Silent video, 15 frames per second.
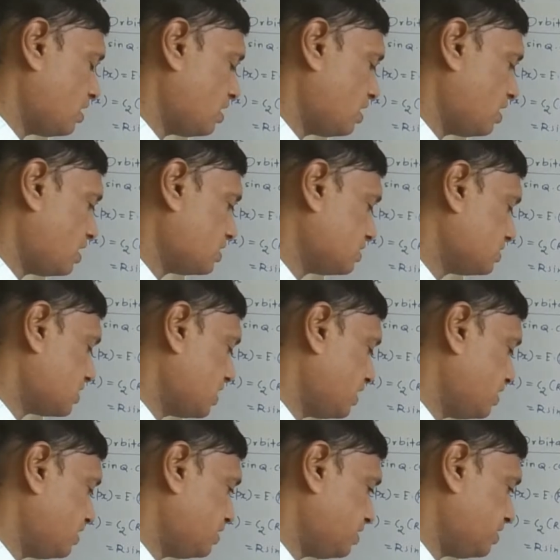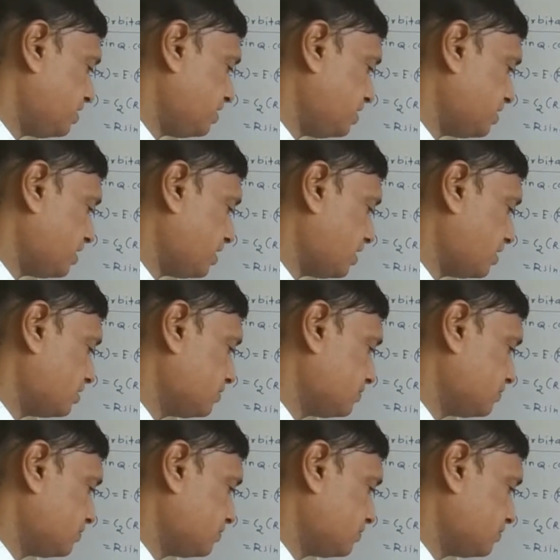r sine theta